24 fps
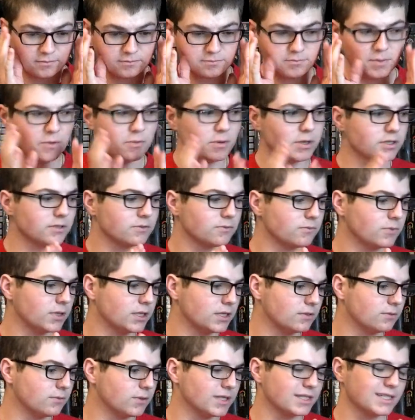
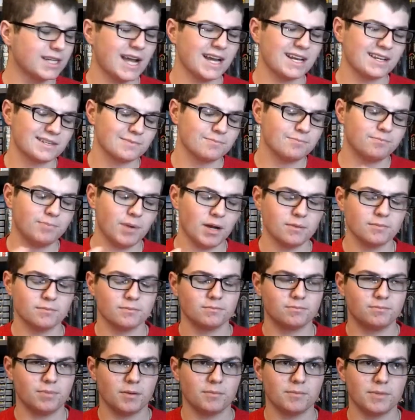what kind of
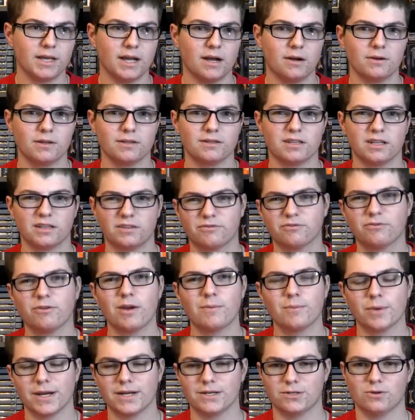bummed me out is that the
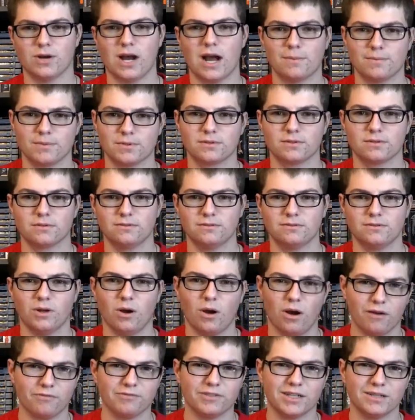frame rate drops
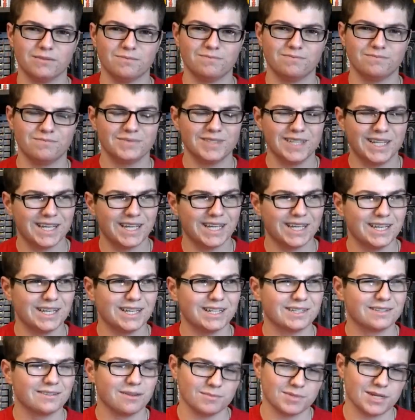often.
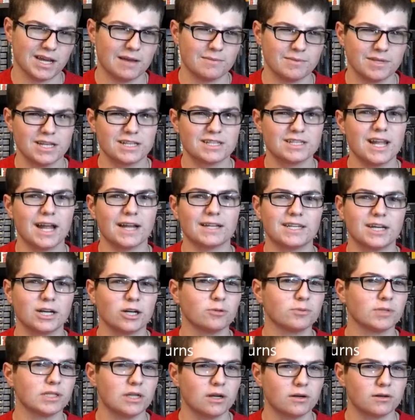Sometimes it's not
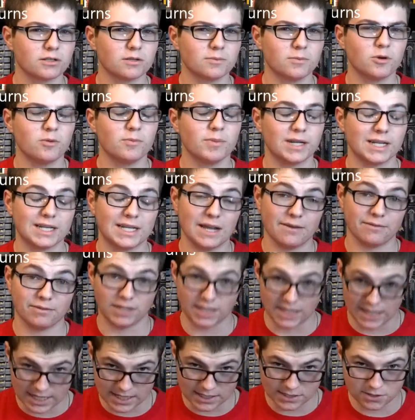terribly noticeable, but it
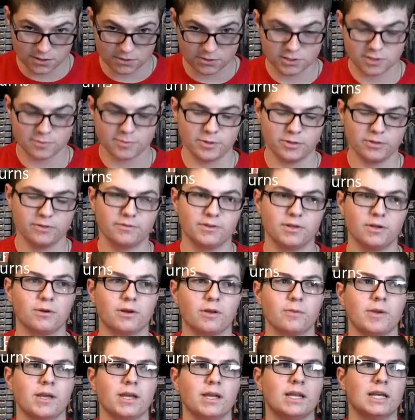definitely is noticeable, if you know what
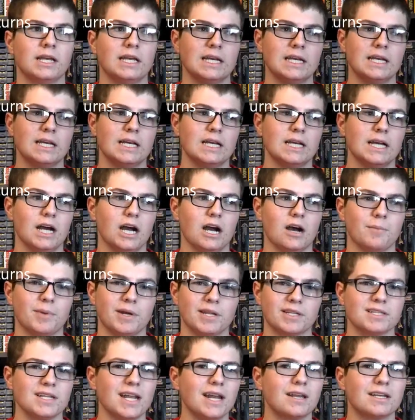I mean. And
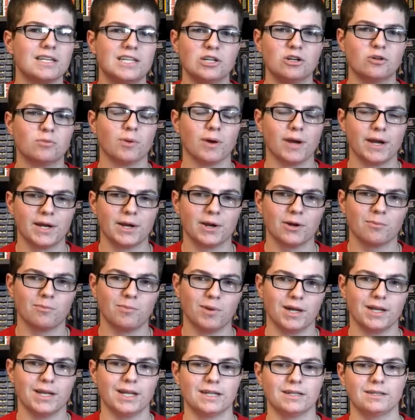it's not a deal breaker,
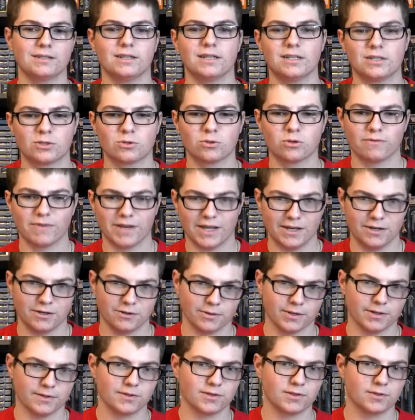but it's sort of a
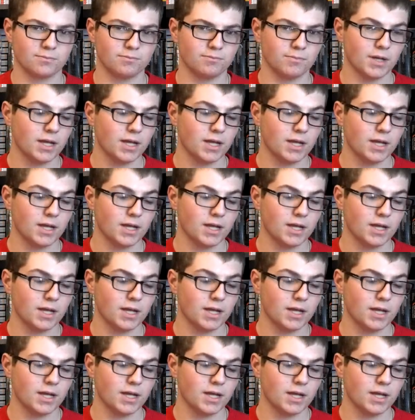hindrance.